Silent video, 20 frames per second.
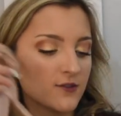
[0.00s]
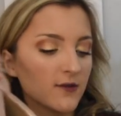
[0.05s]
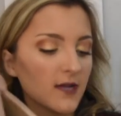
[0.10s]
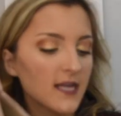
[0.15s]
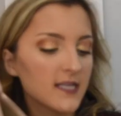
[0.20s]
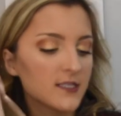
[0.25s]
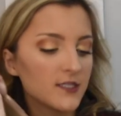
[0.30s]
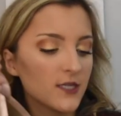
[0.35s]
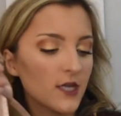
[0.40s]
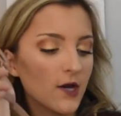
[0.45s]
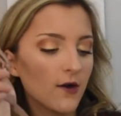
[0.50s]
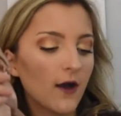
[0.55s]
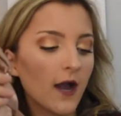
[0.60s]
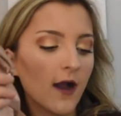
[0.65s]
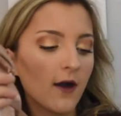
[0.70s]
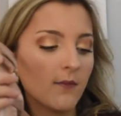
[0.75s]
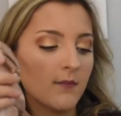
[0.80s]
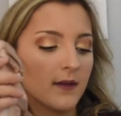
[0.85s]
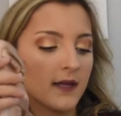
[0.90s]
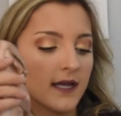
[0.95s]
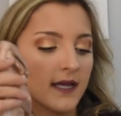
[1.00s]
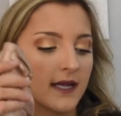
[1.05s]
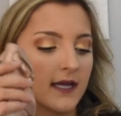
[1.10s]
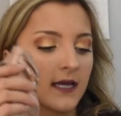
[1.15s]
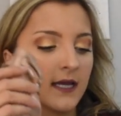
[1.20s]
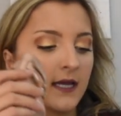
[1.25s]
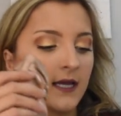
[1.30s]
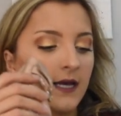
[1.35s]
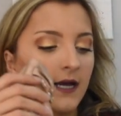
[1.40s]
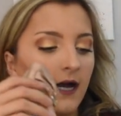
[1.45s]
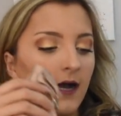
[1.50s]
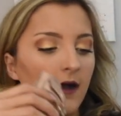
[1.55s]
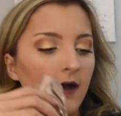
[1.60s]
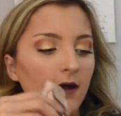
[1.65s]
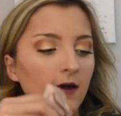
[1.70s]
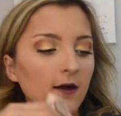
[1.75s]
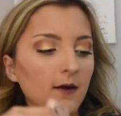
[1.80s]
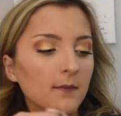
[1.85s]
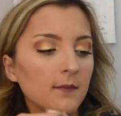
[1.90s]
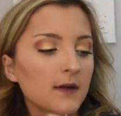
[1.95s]
You guys know how big
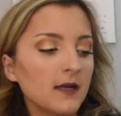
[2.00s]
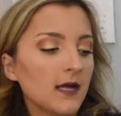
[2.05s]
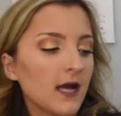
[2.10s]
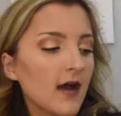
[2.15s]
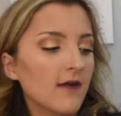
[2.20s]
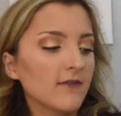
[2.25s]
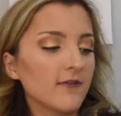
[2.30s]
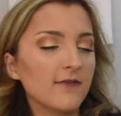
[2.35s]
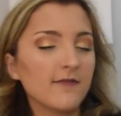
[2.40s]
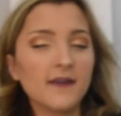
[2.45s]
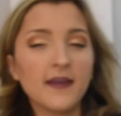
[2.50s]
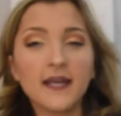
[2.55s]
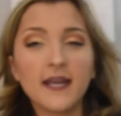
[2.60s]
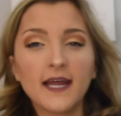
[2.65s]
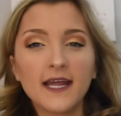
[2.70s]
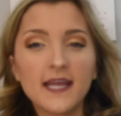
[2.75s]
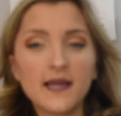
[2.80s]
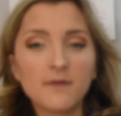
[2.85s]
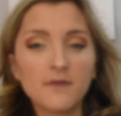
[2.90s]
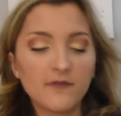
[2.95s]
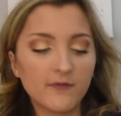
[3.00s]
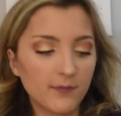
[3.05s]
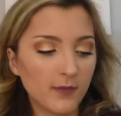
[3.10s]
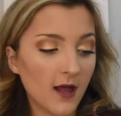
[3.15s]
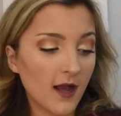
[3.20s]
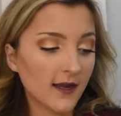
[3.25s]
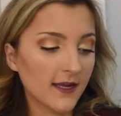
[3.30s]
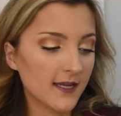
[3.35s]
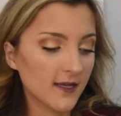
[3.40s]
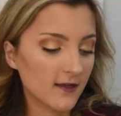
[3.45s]
um, of a fan I am of block